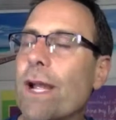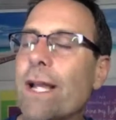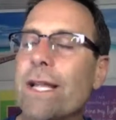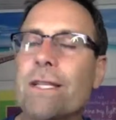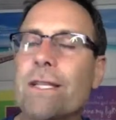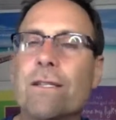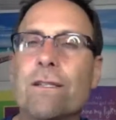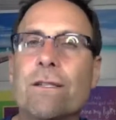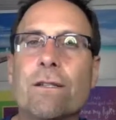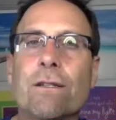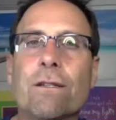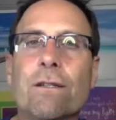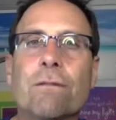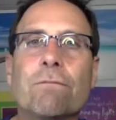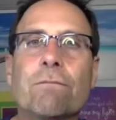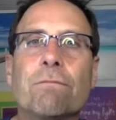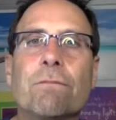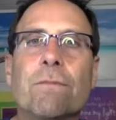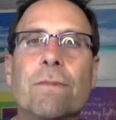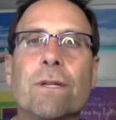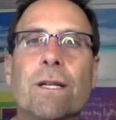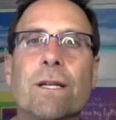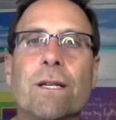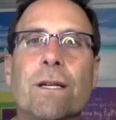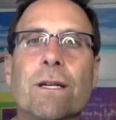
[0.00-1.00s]
to
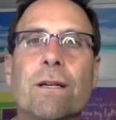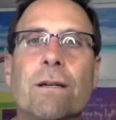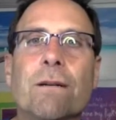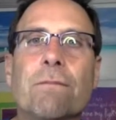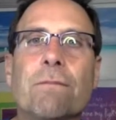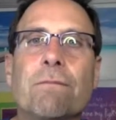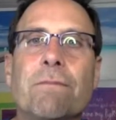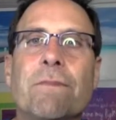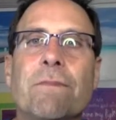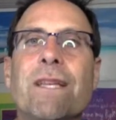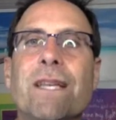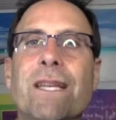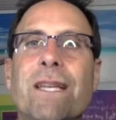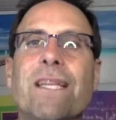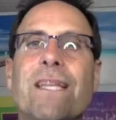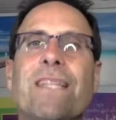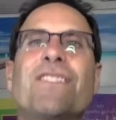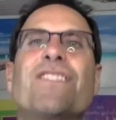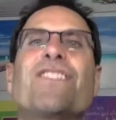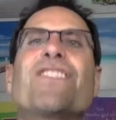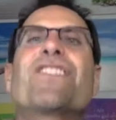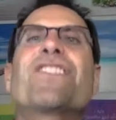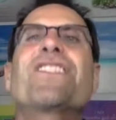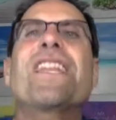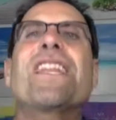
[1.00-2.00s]

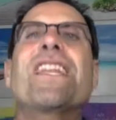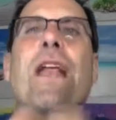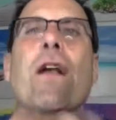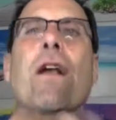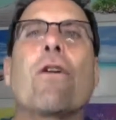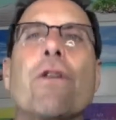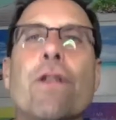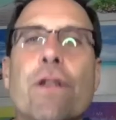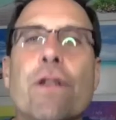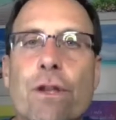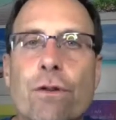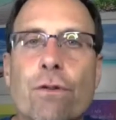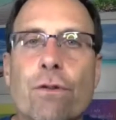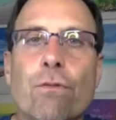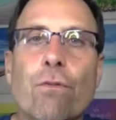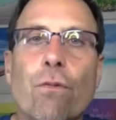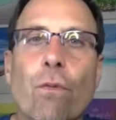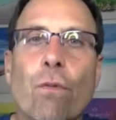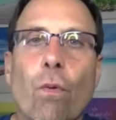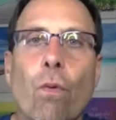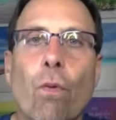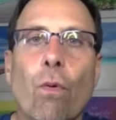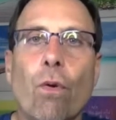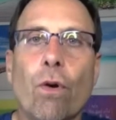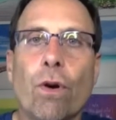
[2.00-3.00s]
ensnare you
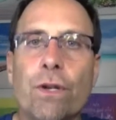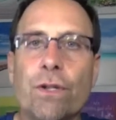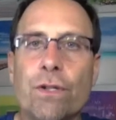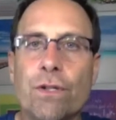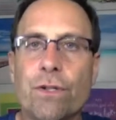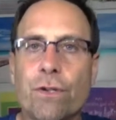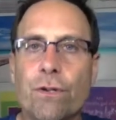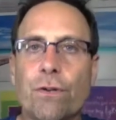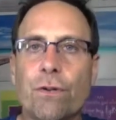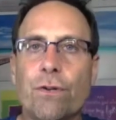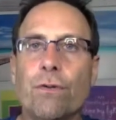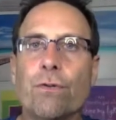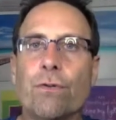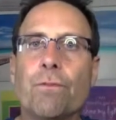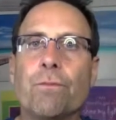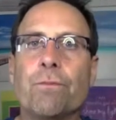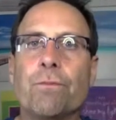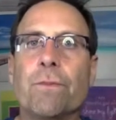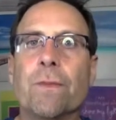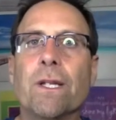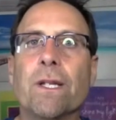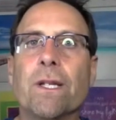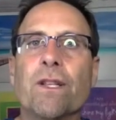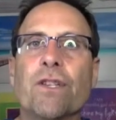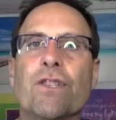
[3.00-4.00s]
or to
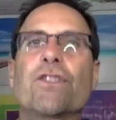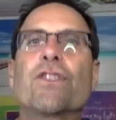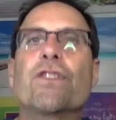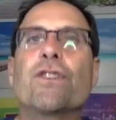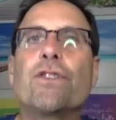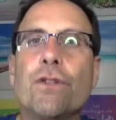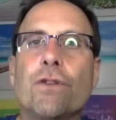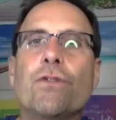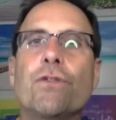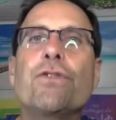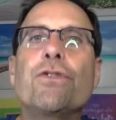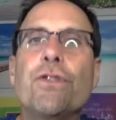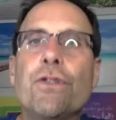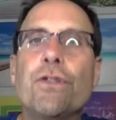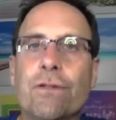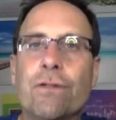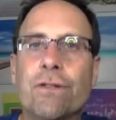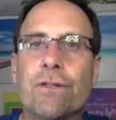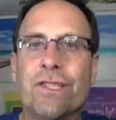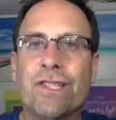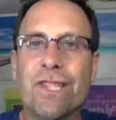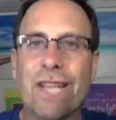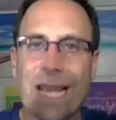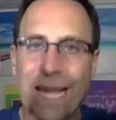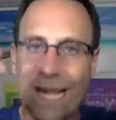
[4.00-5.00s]
seduce you to
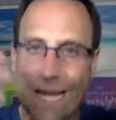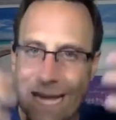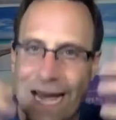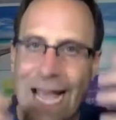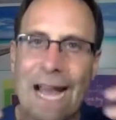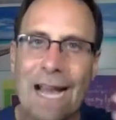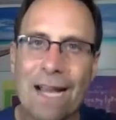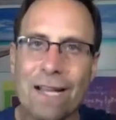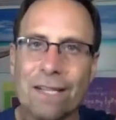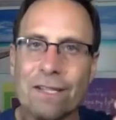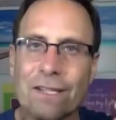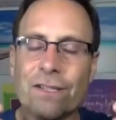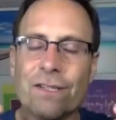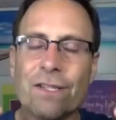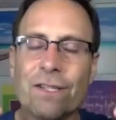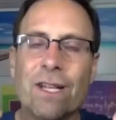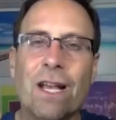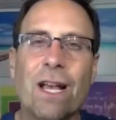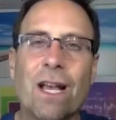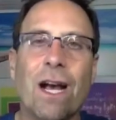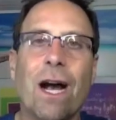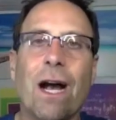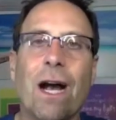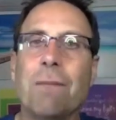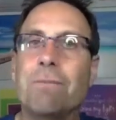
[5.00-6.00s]
say yes.
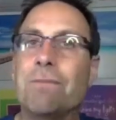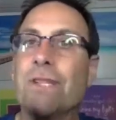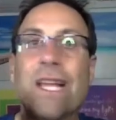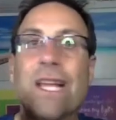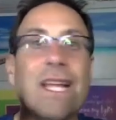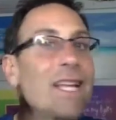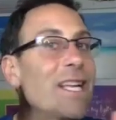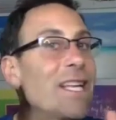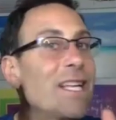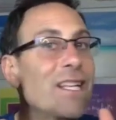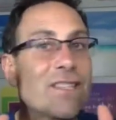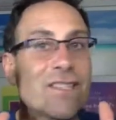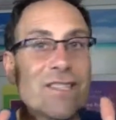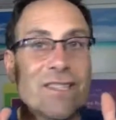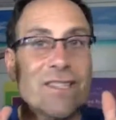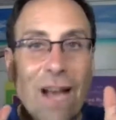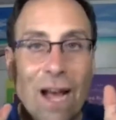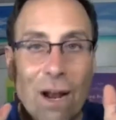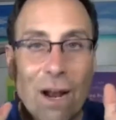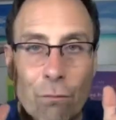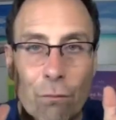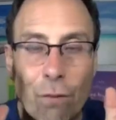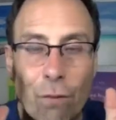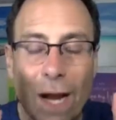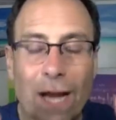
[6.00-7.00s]
I'm saying it's
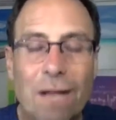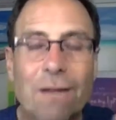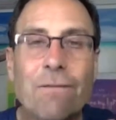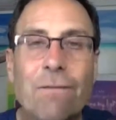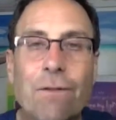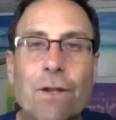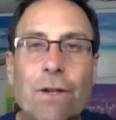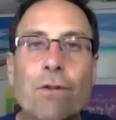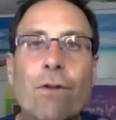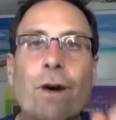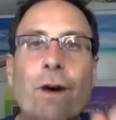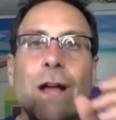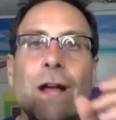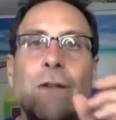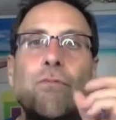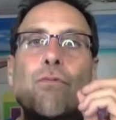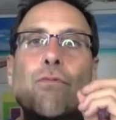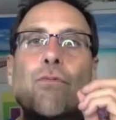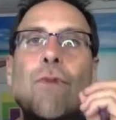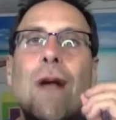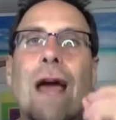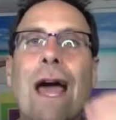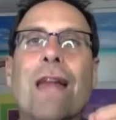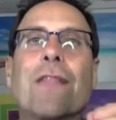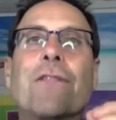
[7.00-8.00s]
not right for you. I'd
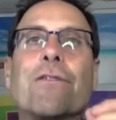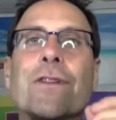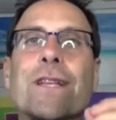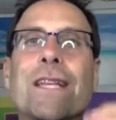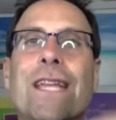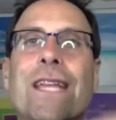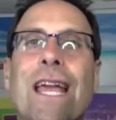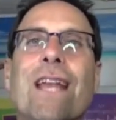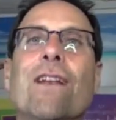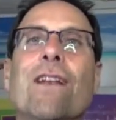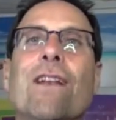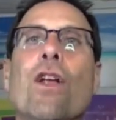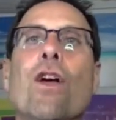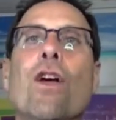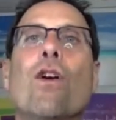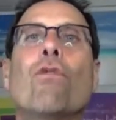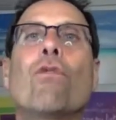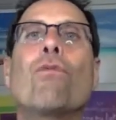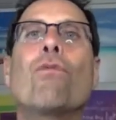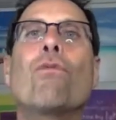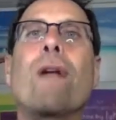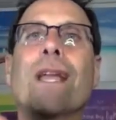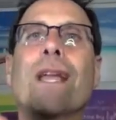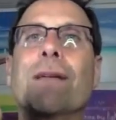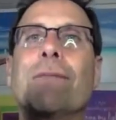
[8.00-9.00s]
rather get
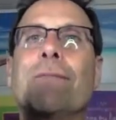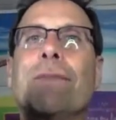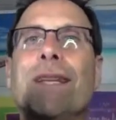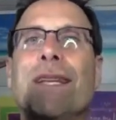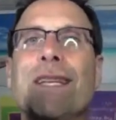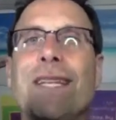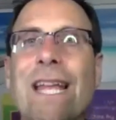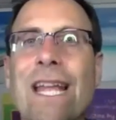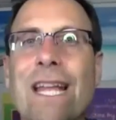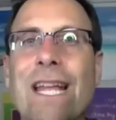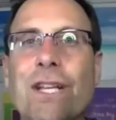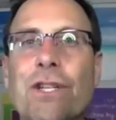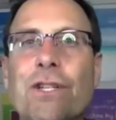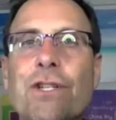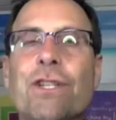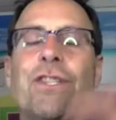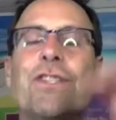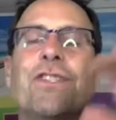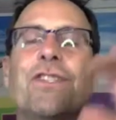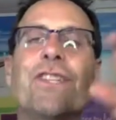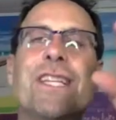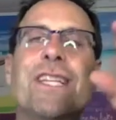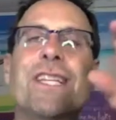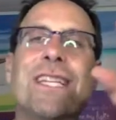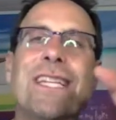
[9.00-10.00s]

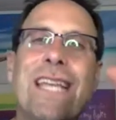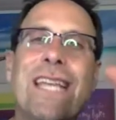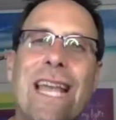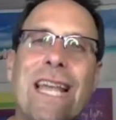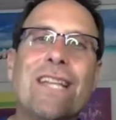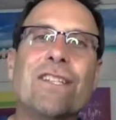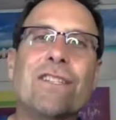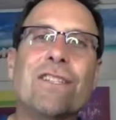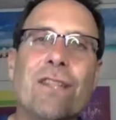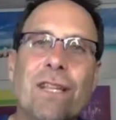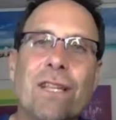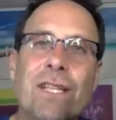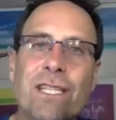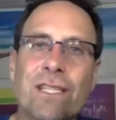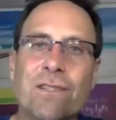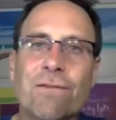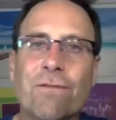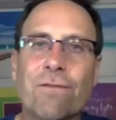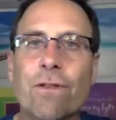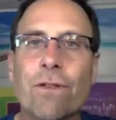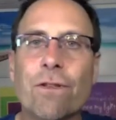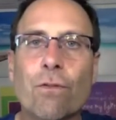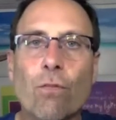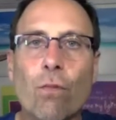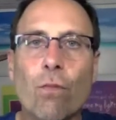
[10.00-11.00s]
recommendations and case studies
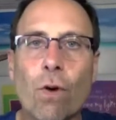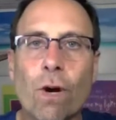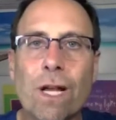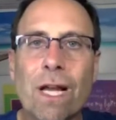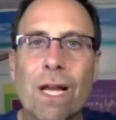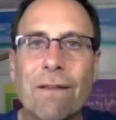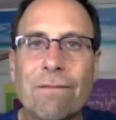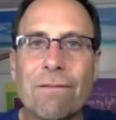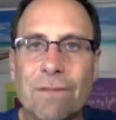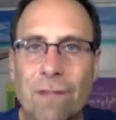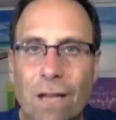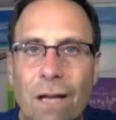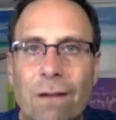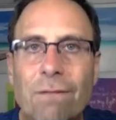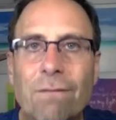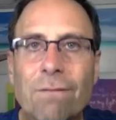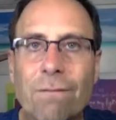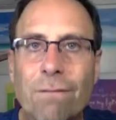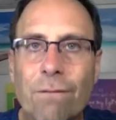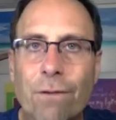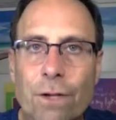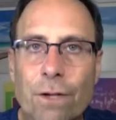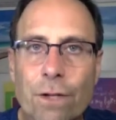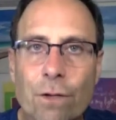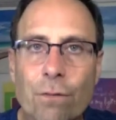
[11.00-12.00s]
for the work I've done
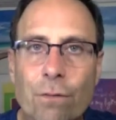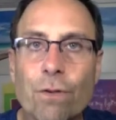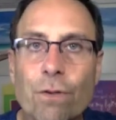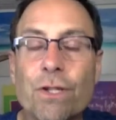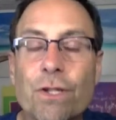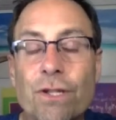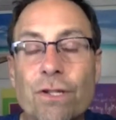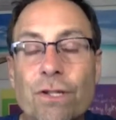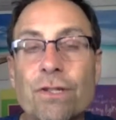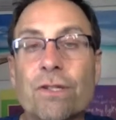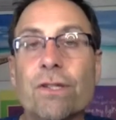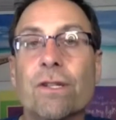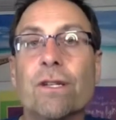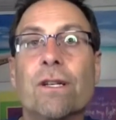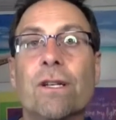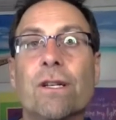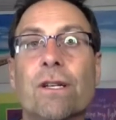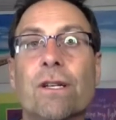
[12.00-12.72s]
for you, which is